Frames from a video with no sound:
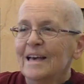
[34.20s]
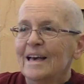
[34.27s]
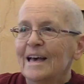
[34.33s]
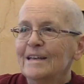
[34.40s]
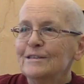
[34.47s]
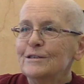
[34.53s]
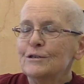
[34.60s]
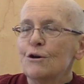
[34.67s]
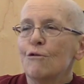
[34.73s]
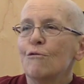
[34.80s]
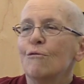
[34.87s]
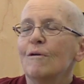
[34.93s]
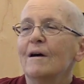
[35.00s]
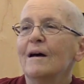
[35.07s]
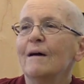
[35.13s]
and
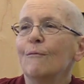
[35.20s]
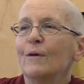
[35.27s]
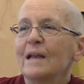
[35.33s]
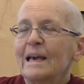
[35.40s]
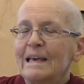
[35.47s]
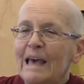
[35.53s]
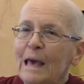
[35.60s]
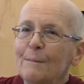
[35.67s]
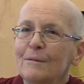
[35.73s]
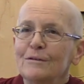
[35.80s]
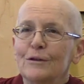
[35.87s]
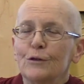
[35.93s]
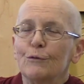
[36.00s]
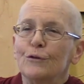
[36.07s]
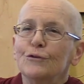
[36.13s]
so when i came
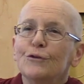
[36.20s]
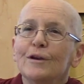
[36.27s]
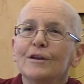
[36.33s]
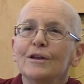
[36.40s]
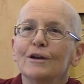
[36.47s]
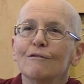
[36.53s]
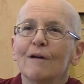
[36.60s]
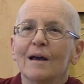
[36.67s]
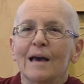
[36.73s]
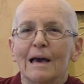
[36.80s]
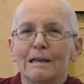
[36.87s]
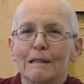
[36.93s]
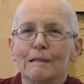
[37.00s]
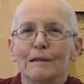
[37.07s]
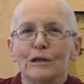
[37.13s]
into the retreat here i
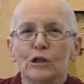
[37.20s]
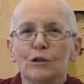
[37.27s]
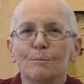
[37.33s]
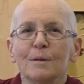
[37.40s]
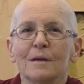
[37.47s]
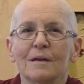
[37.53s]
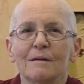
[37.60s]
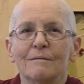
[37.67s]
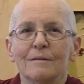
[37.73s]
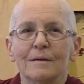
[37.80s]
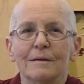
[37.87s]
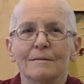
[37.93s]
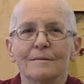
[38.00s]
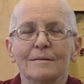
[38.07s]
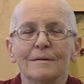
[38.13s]
had a little bit of
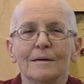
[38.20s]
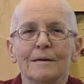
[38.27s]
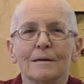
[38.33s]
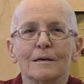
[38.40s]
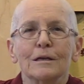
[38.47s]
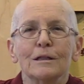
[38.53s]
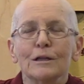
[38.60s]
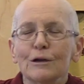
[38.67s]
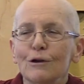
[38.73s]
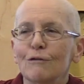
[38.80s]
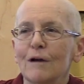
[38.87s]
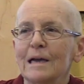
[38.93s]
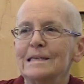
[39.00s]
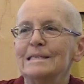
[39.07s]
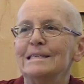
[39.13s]
a, a
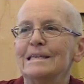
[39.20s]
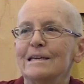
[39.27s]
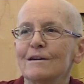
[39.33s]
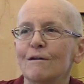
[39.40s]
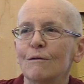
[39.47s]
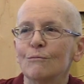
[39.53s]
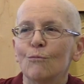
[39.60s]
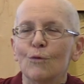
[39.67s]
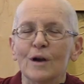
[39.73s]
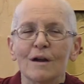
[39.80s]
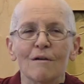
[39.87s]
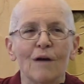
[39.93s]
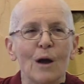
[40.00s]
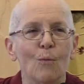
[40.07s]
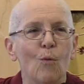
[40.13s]
clear idea on
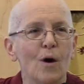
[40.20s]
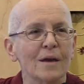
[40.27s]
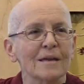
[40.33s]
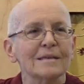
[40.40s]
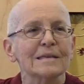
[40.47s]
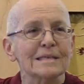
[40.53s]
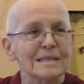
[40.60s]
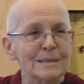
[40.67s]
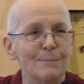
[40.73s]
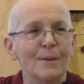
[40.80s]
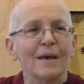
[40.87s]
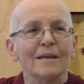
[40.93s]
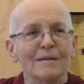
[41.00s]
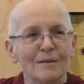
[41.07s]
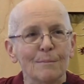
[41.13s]
where i wanted to
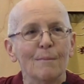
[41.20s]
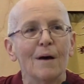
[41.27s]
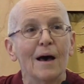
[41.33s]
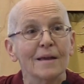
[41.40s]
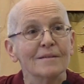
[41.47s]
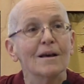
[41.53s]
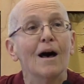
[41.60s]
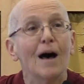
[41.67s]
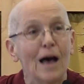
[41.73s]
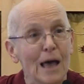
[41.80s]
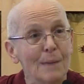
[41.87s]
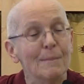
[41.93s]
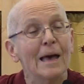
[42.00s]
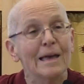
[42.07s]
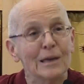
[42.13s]
spend my
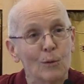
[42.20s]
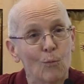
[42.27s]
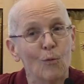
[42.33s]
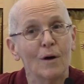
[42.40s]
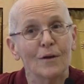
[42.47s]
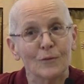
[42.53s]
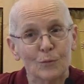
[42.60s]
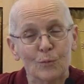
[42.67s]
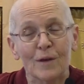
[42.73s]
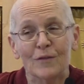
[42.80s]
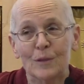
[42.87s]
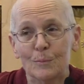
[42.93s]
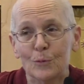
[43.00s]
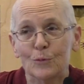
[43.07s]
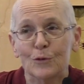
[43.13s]
time and it was
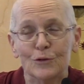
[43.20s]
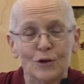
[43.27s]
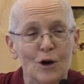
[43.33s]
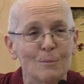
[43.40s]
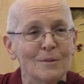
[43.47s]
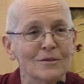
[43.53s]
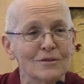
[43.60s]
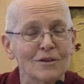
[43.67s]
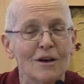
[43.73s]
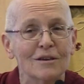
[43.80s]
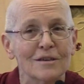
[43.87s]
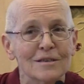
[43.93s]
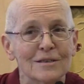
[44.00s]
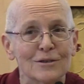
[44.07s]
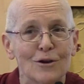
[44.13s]
with the buddha dharma and
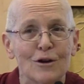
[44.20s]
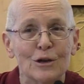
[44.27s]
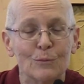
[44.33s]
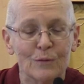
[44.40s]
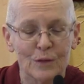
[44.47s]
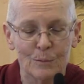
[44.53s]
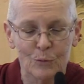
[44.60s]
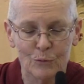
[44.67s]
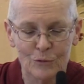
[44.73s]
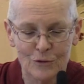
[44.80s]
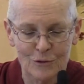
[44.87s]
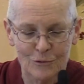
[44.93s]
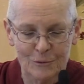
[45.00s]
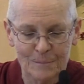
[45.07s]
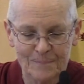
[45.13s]
sangha starting with the buddha
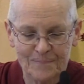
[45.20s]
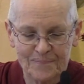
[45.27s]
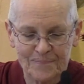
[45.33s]
jewel